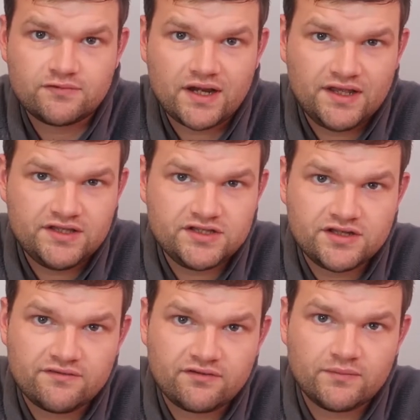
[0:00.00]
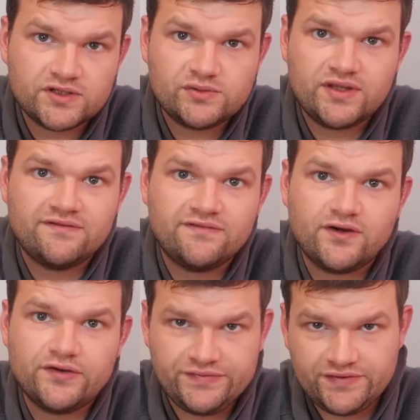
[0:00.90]
range from between
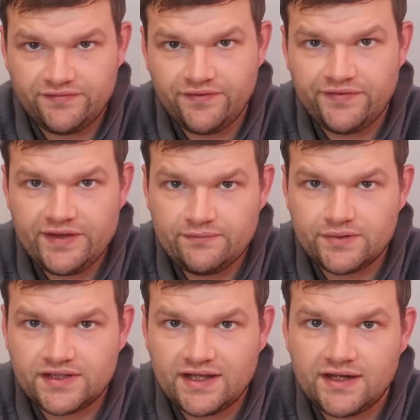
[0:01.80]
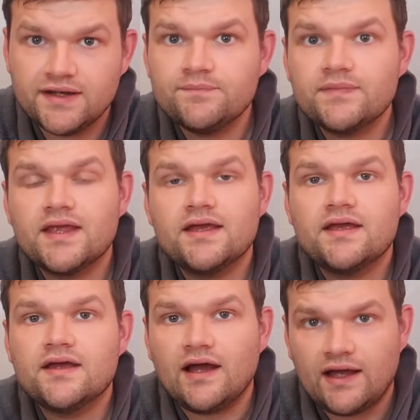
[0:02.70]
5 to 15%,
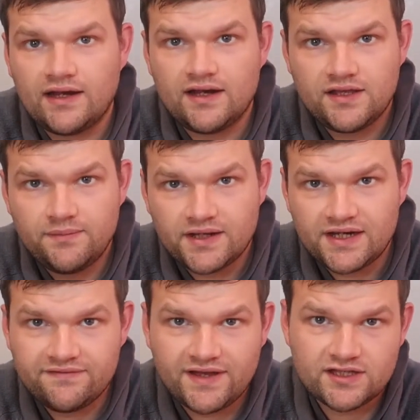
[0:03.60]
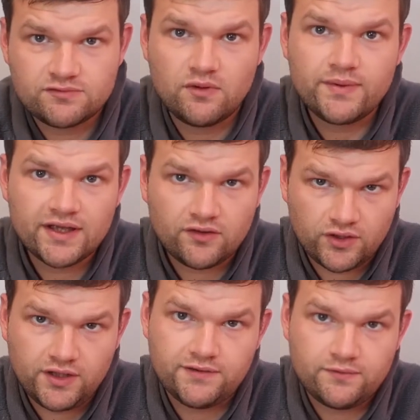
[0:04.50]
and typically fats will be on
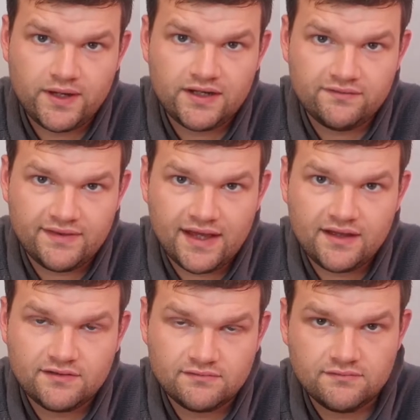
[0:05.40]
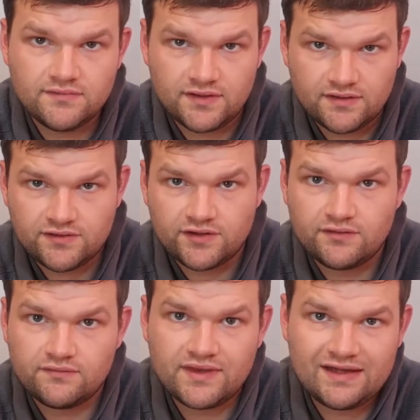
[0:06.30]
the lower end of that. So
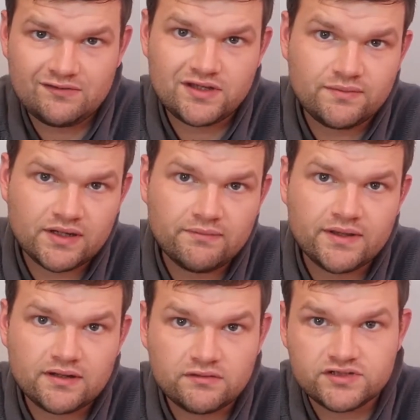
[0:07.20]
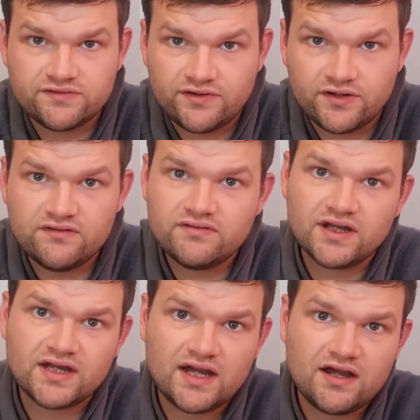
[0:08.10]
they'll typically be close to 5,
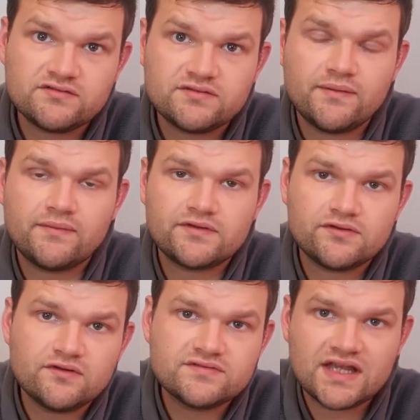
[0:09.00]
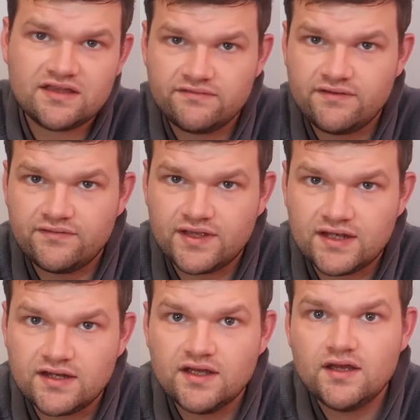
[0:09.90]
and carbs will be sort of 10 to
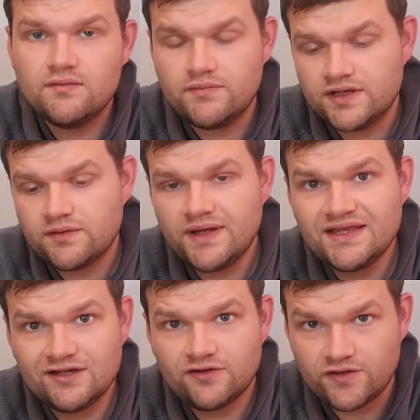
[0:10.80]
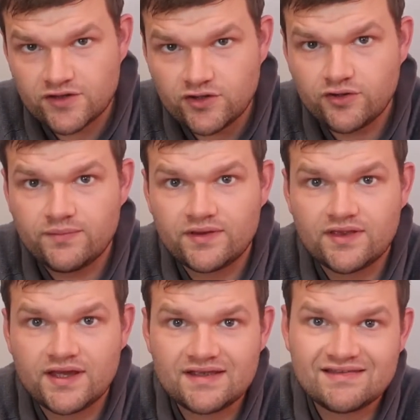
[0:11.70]
15. But depending on the type and
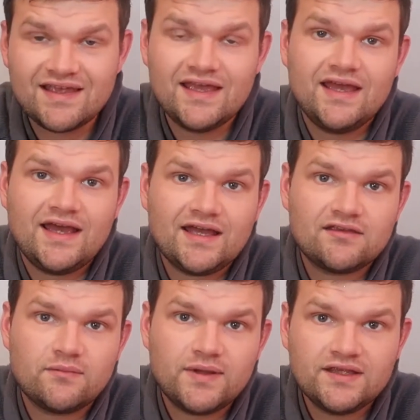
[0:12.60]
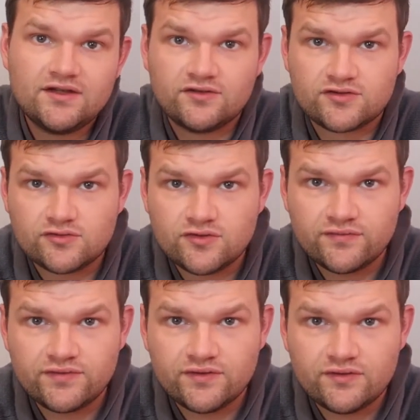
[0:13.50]
things, and depending on sort
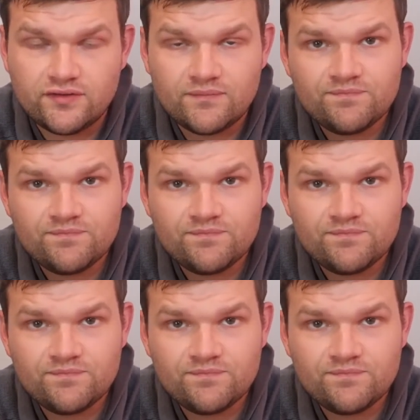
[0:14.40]
of your